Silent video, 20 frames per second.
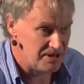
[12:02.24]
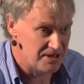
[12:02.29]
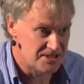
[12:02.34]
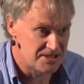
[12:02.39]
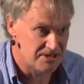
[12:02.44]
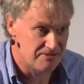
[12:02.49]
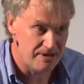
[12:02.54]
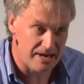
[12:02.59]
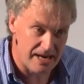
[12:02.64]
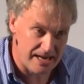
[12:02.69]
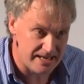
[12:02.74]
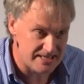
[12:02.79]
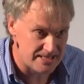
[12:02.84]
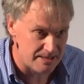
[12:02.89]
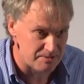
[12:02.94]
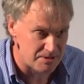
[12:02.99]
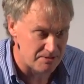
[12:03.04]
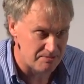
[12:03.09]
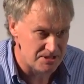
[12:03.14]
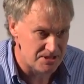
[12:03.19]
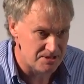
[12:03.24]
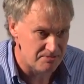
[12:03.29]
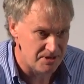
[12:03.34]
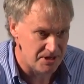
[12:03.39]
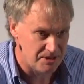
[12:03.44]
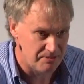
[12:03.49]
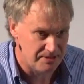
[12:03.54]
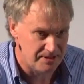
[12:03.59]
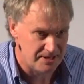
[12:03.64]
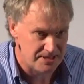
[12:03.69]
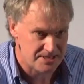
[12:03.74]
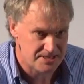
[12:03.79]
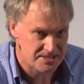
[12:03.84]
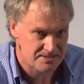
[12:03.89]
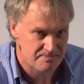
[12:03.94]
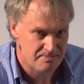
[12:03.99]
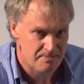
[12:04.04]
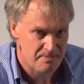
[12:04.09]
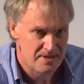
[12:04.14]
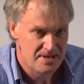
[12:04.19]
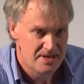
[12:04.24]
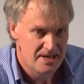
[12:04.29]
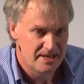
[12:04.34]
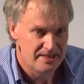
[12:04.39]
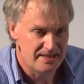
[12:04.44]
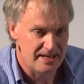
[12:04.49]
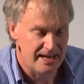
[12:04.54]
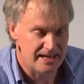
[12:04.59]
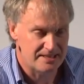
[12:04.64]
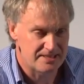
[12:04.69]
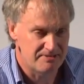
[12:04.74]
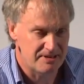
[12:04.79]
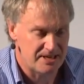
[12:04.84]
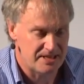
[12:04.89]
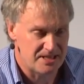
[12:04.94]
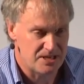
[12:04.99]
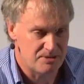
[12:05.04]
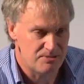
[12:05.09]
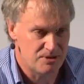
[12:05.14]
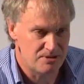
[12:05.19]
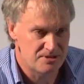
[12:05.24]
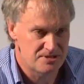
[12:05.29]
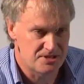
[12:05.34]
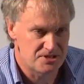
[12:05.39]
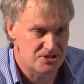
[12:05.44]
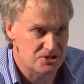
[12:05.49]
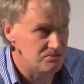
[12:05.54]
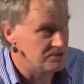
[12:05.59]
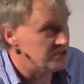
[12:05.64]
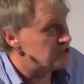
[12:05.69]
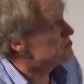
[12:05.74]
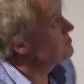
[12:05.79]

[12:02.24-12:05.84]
because there really is optimism here with this, that activating the immune system will